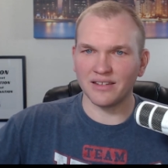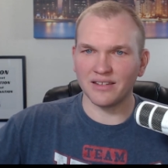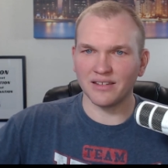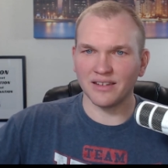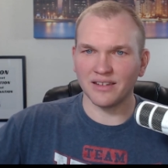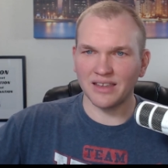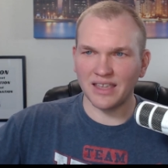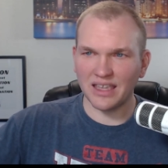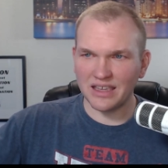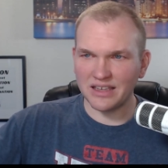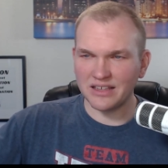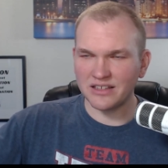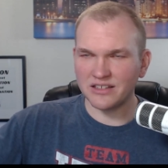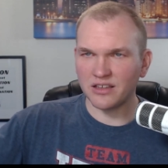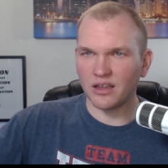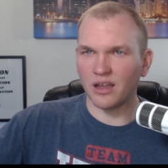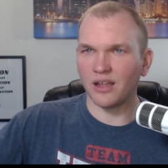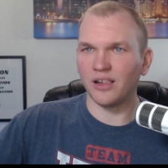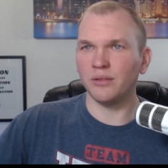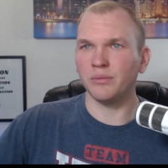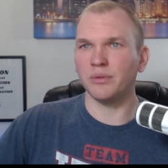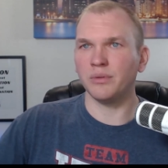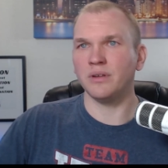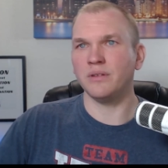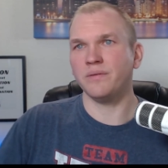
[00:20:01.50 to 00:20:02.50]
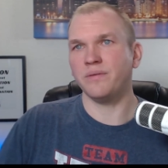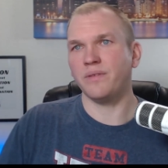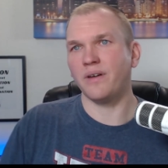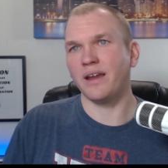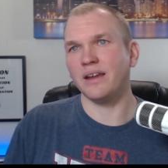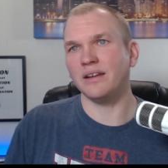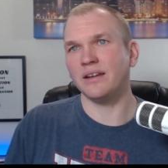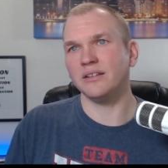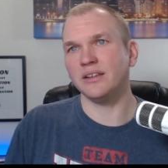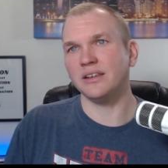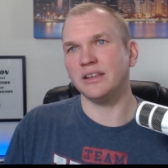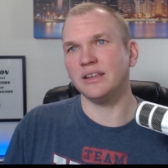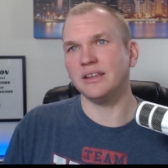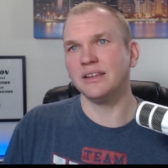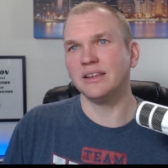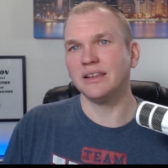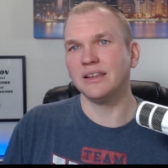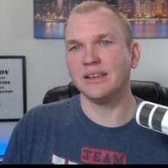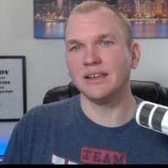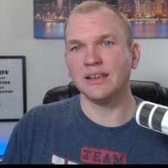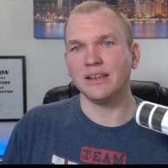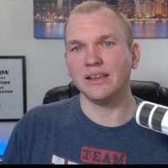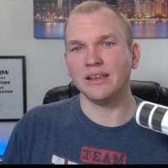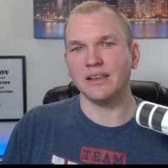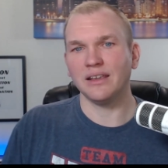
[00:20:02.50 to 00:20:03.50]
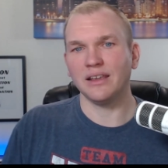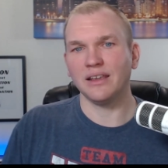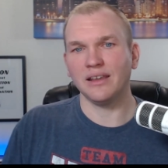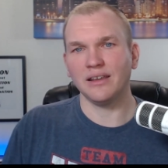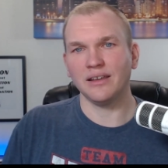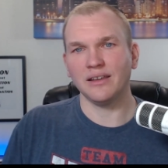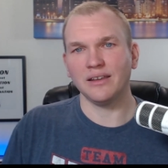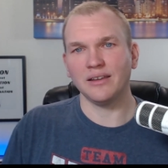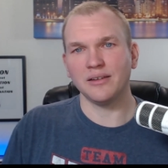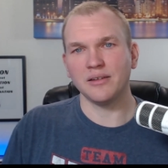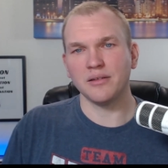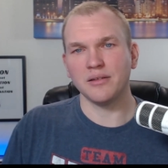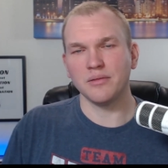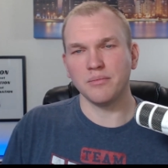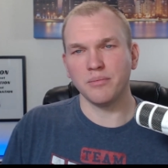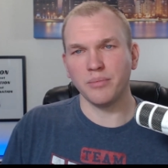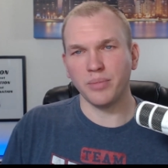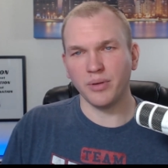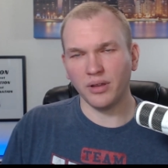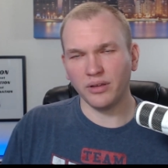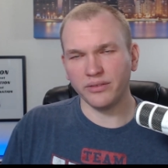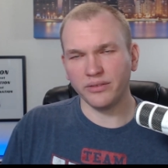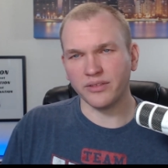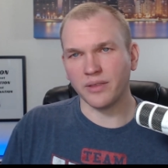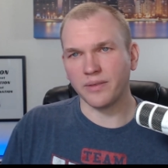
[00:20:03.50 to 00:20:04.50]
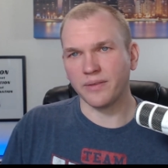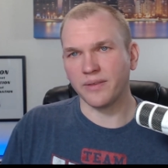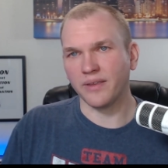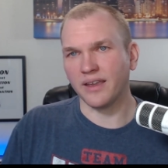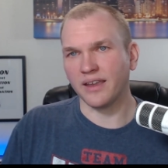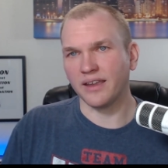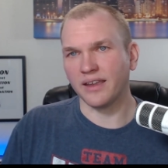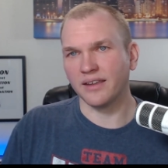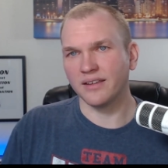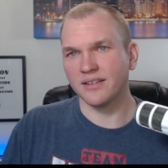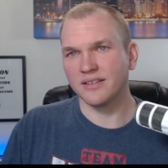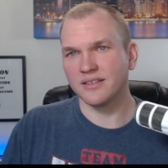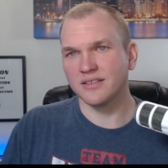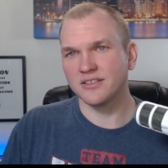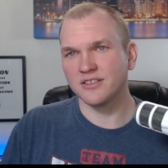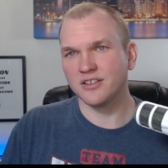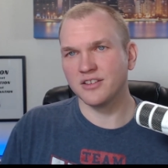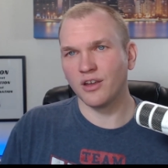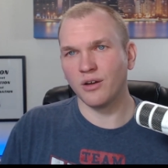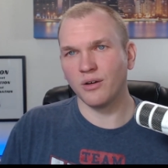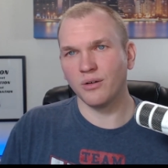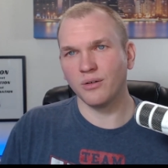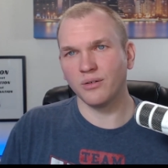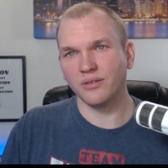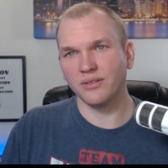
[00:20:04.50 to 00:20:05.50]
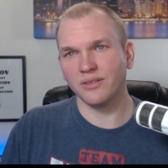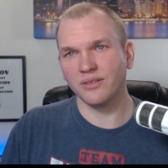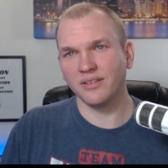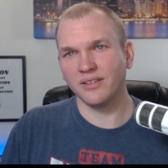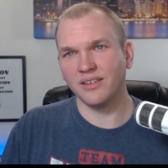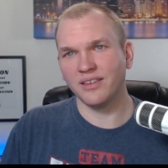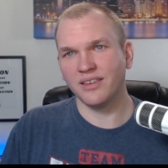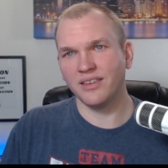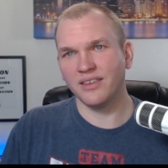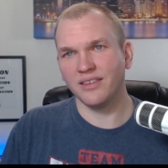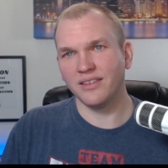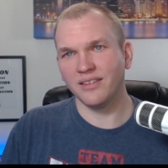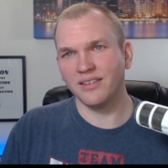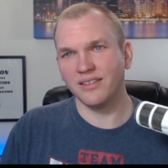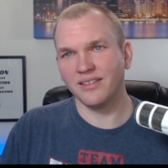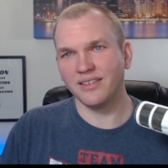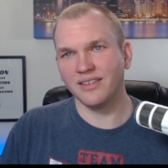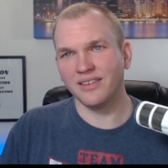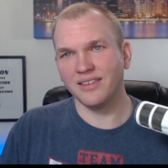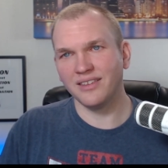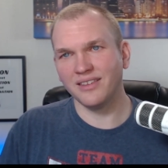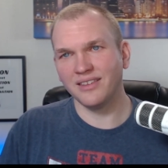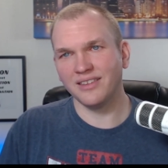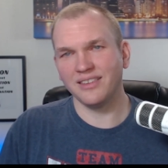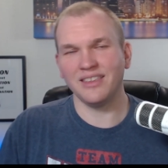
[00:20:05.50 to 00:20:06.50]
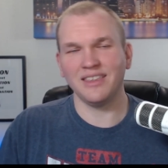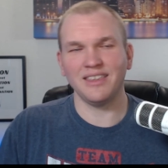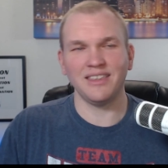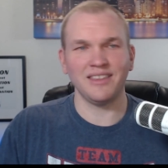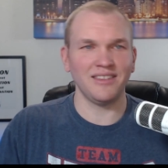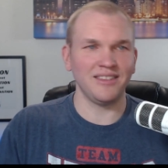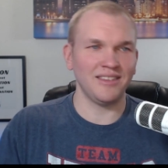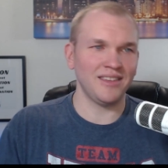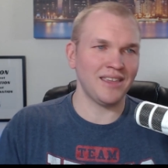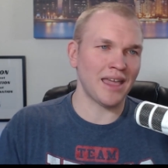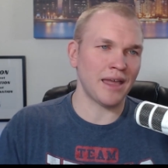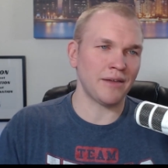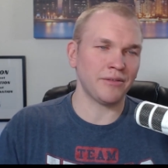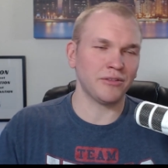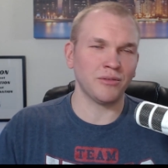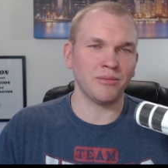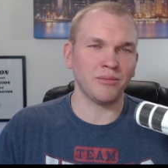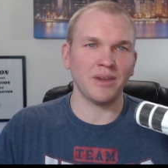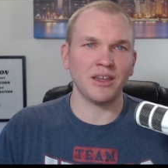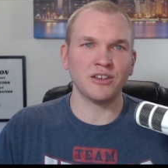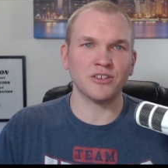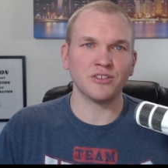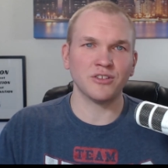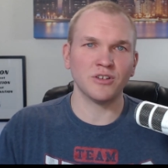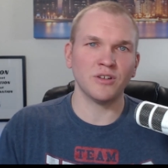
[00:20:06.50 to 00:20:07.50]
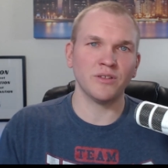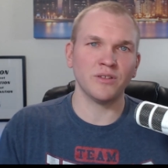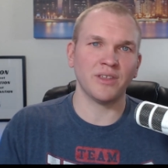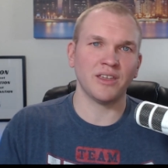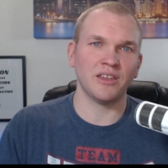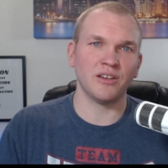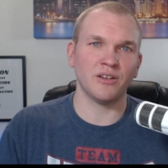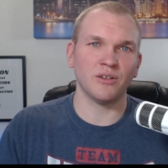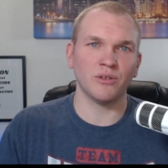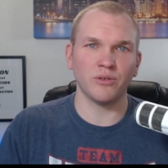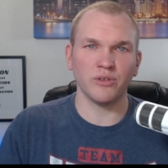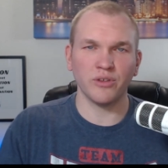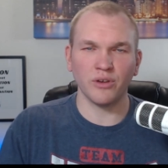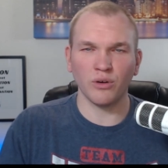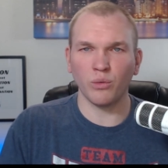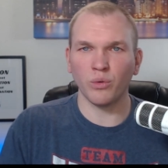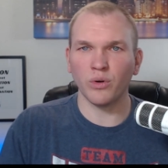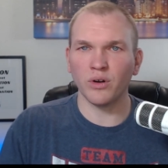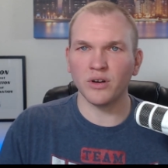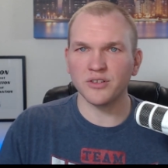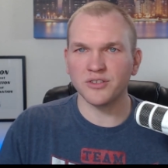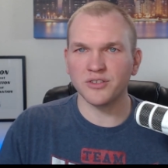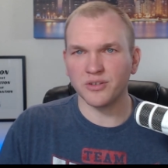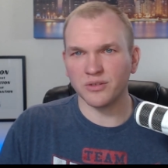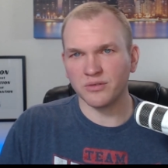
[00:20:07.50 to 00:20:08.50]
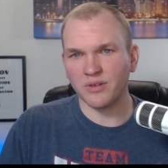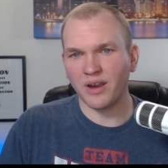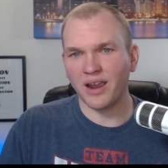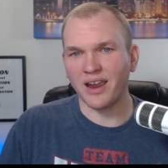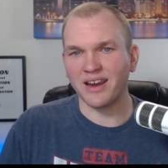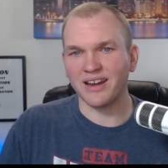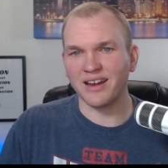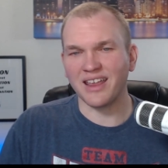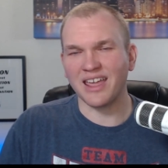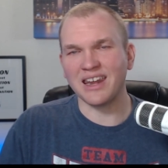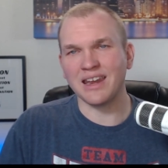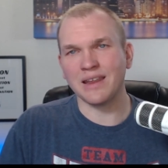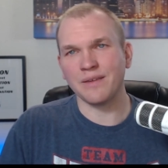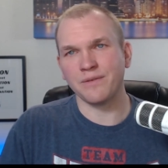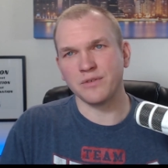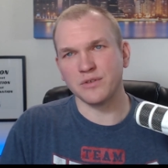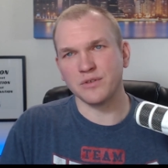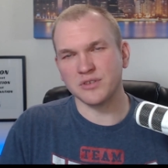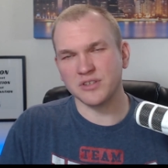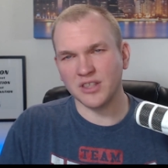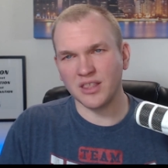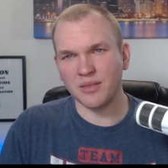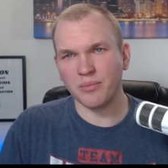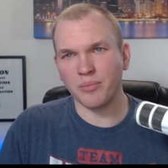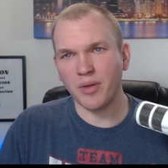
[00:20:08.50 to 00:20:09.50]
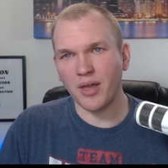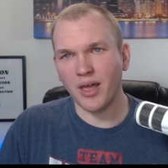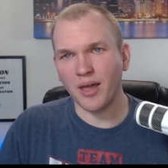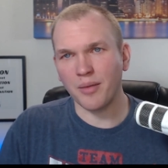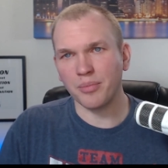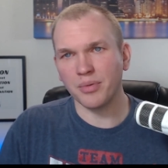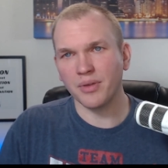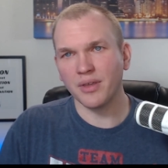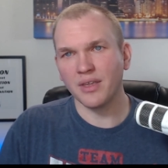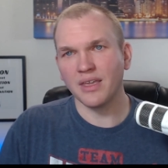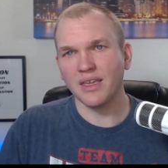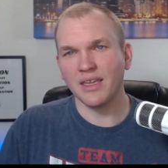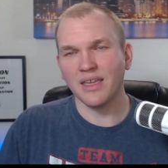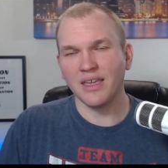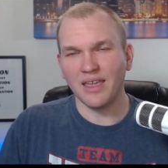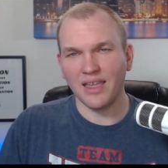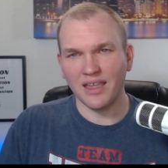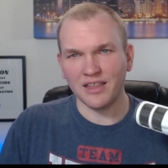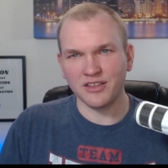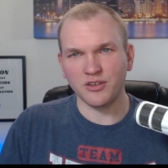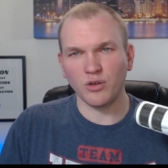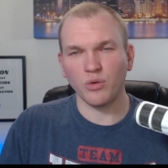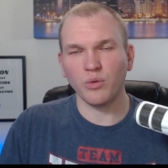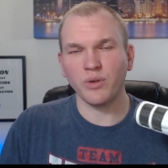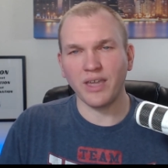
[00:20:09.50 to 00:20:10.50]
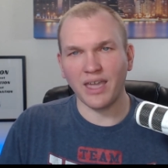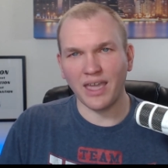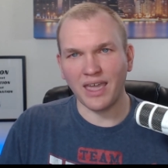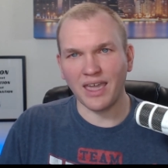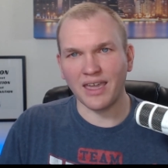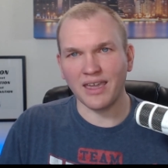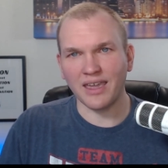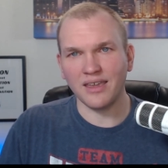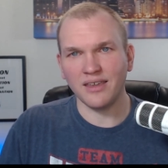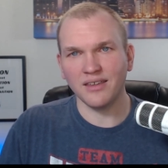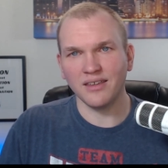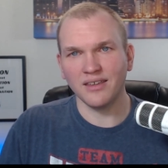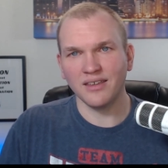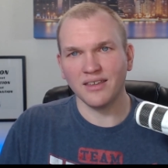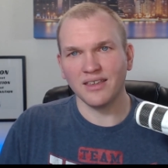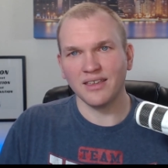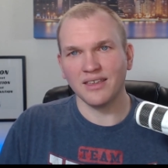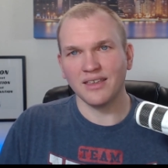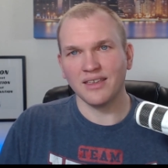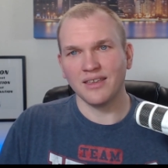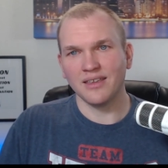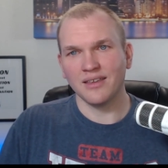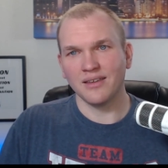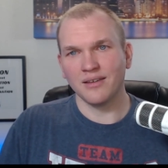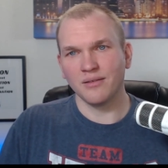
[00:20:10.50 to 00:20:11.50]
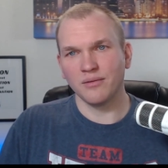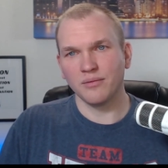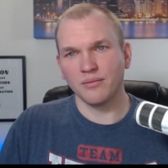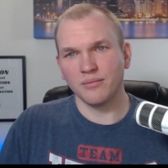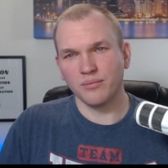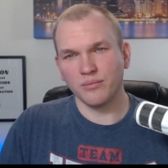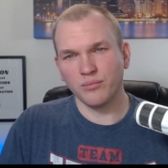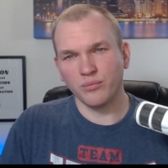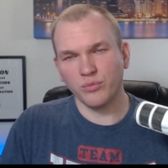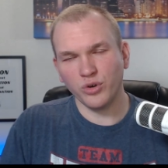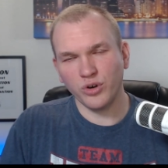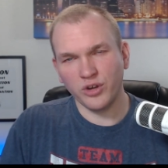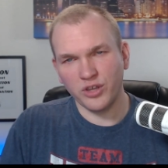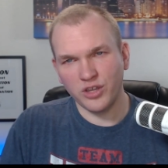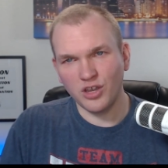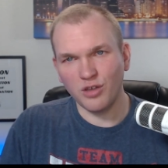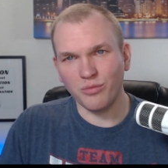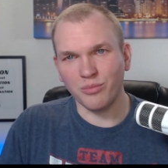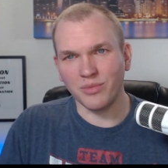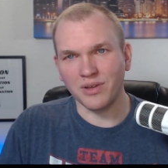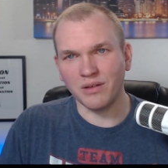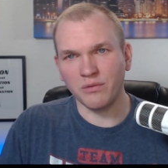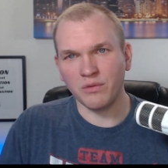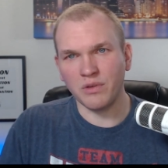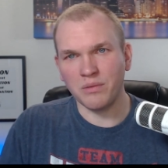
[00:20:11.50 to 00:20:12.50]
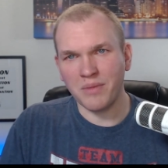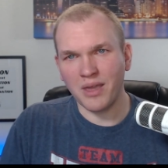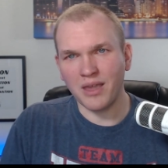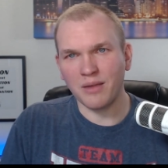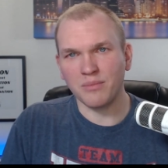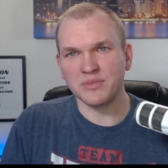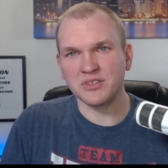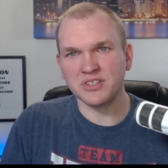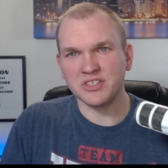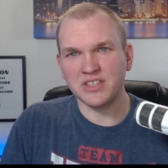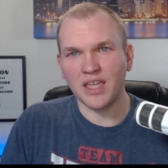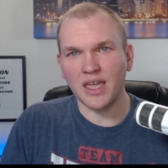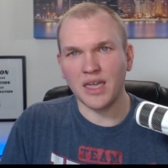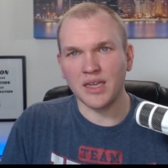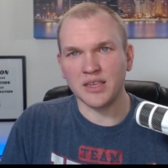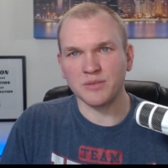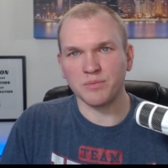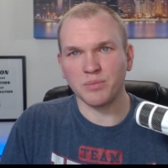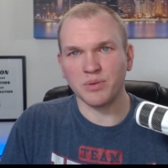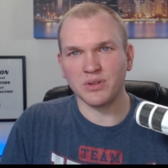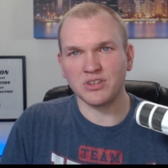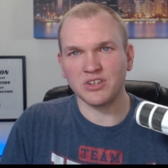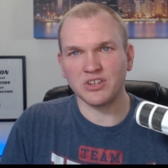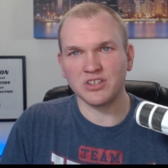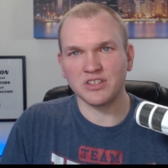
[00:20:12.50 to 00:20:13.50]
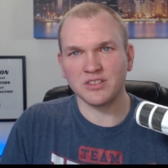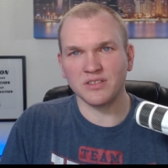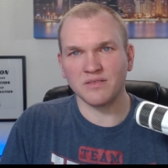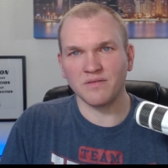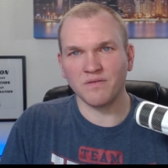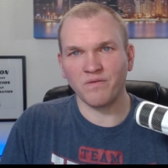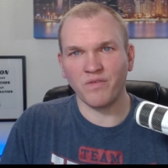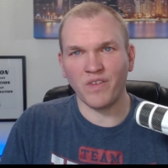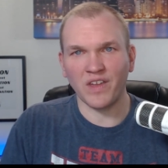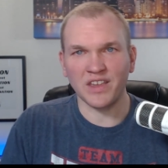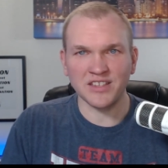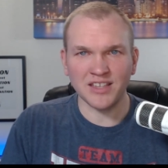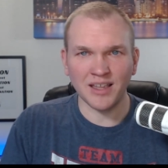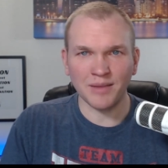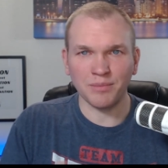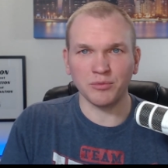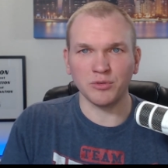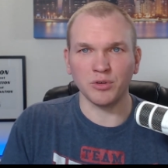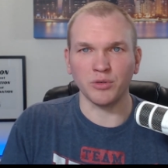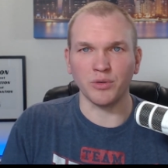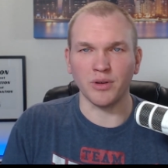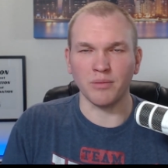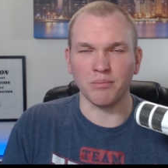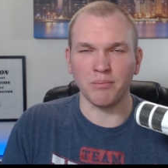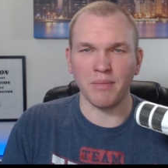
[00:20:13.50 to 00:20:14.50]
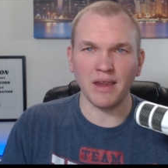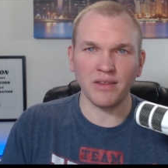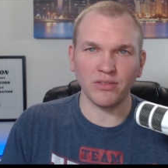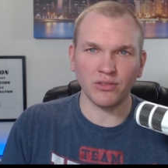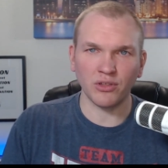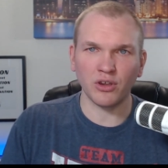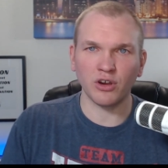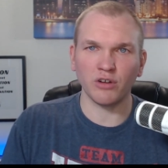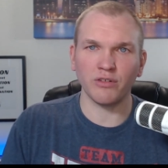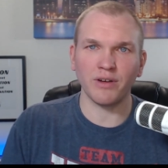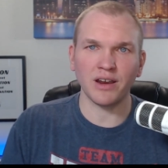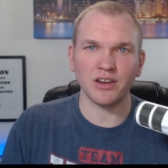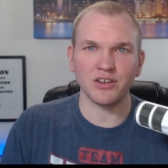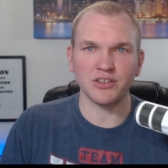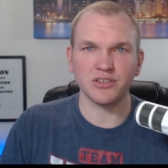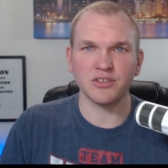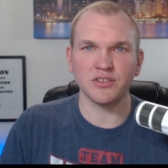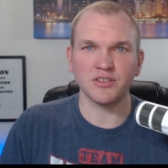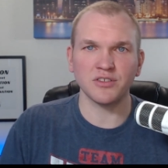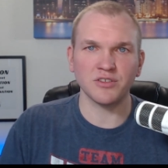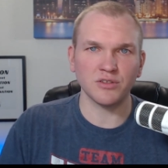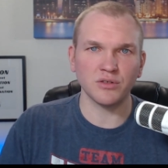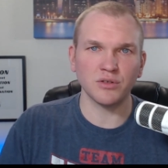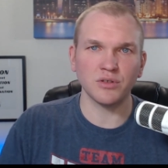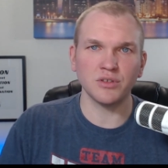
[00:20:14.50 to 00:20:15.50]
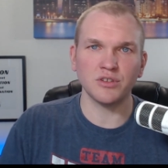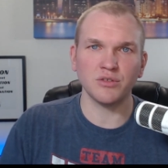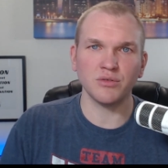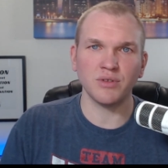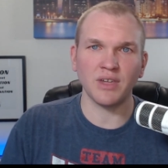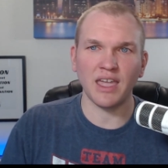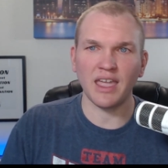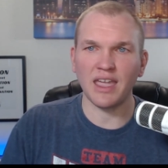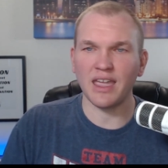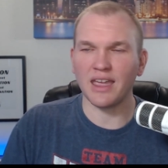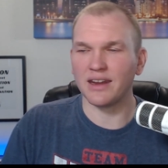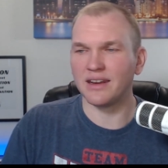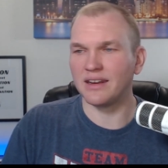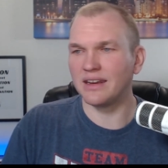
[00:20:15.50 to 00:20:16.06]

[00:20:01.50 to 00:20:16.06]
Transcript: King Solomon finally built the thing. So you have to make sure that your words are right. And if you slip up, it's okay. We're human. We make mistakes, but just fess up to it. Make the correction as soon as you can.